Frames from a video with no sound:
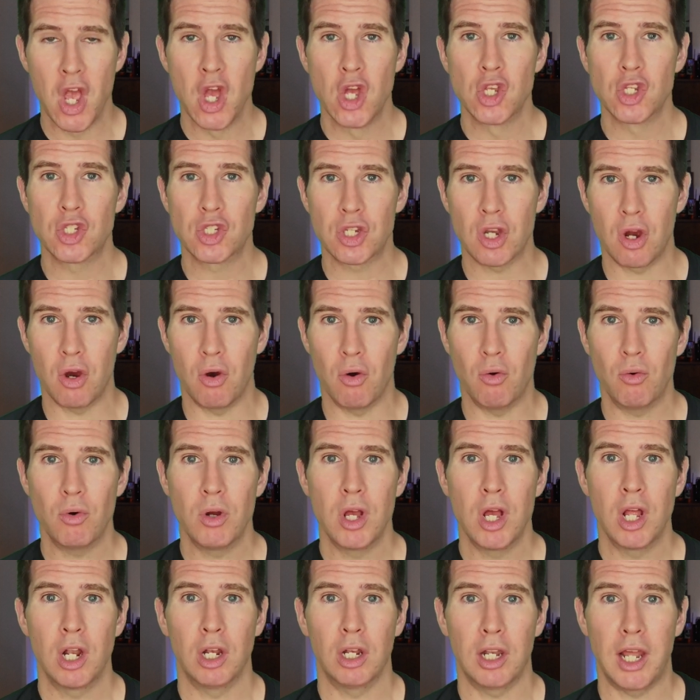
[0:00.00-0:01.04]
So
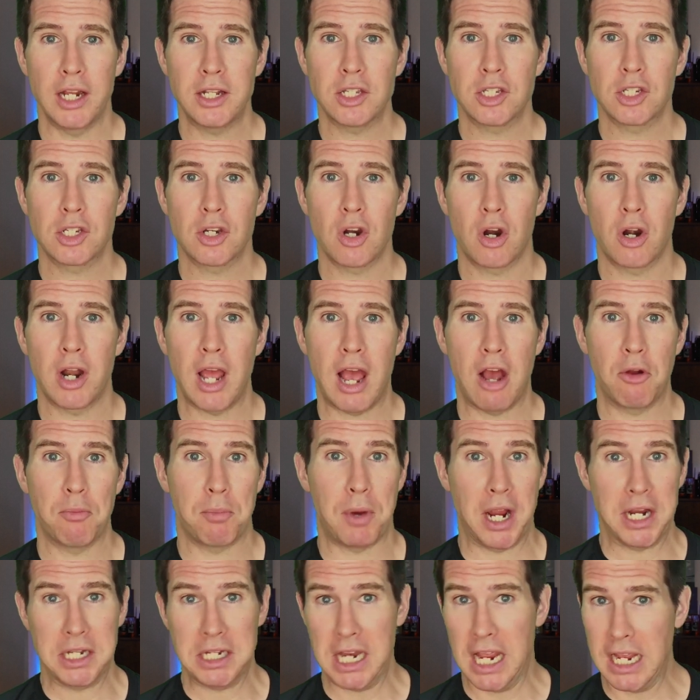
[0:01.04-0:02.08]
let's start out
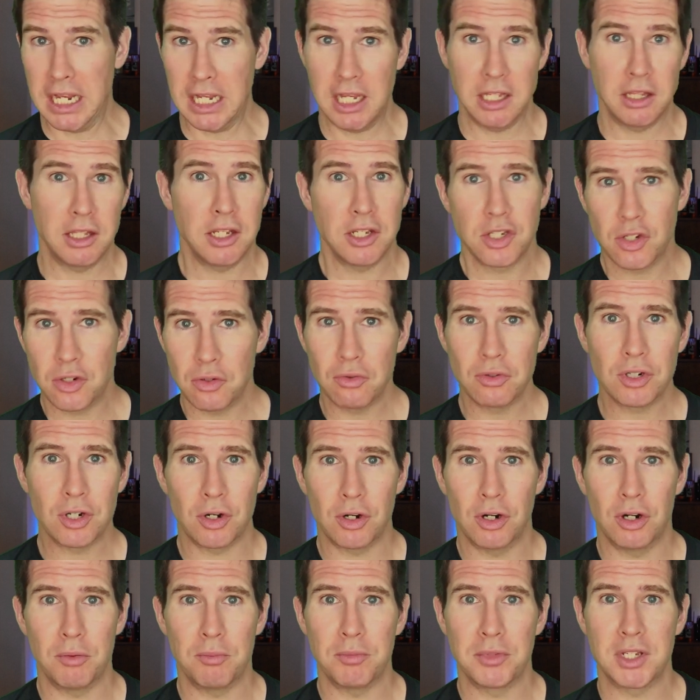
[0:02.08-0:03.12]
by taking these two
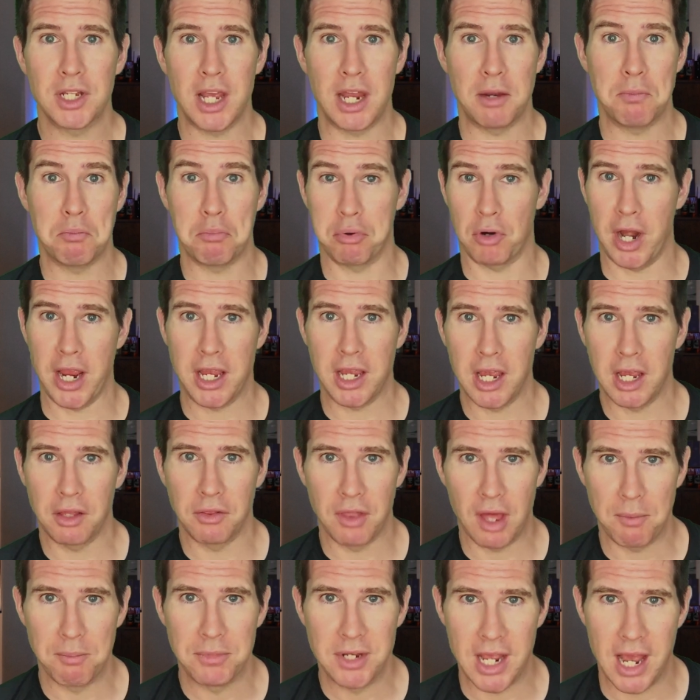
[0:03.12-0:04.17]
terms and breaking
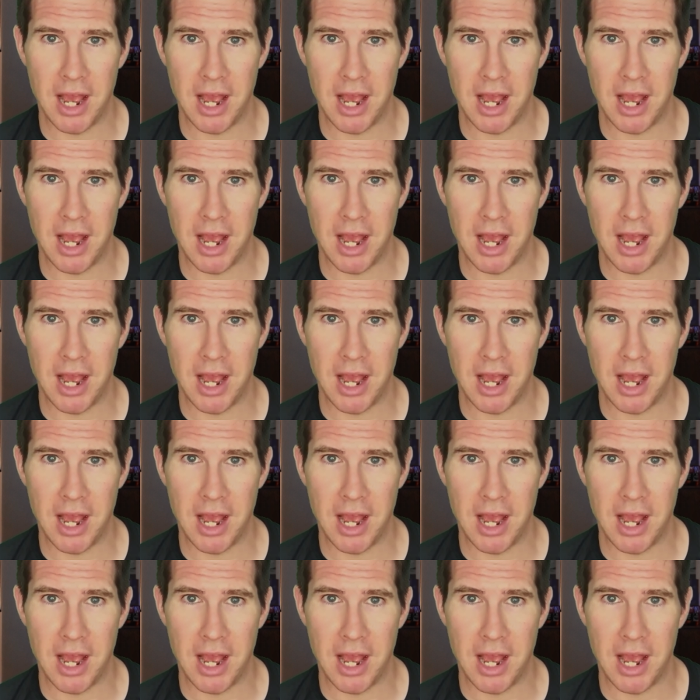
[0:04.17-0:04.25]
them